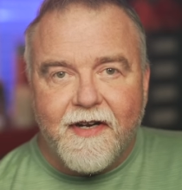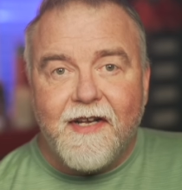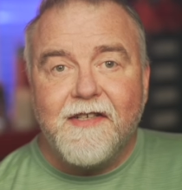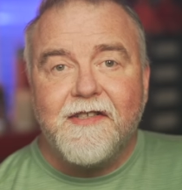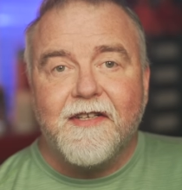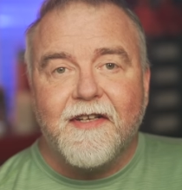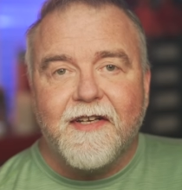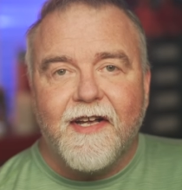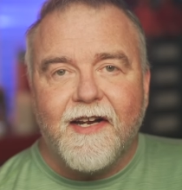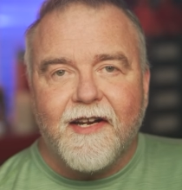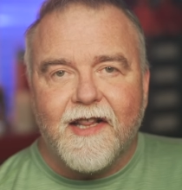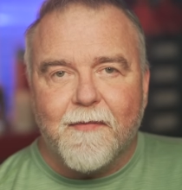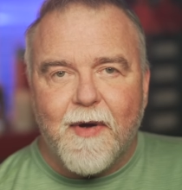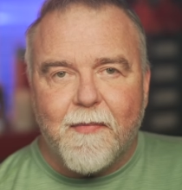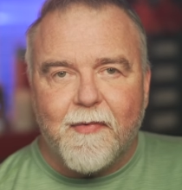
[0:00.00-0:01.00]
instantly
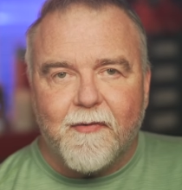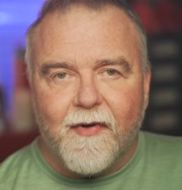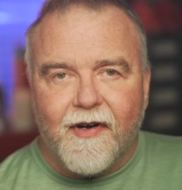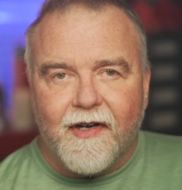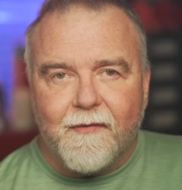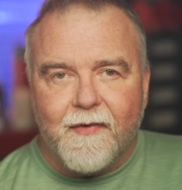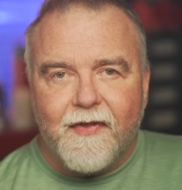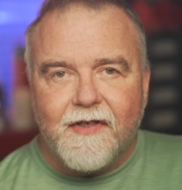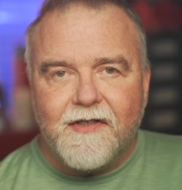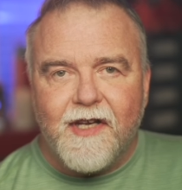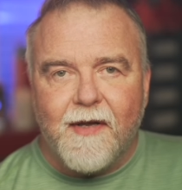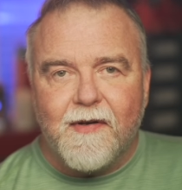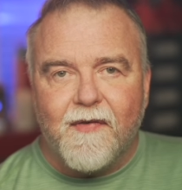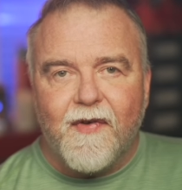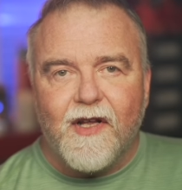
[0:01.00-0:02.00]
getting them up and running with the
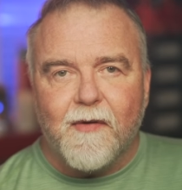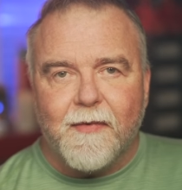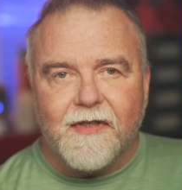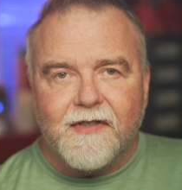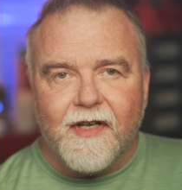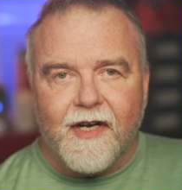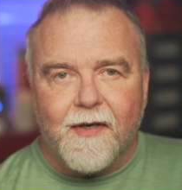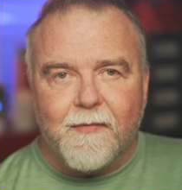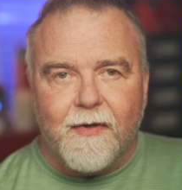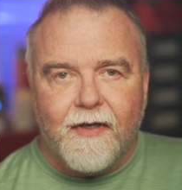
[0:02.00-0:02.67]
same development setup.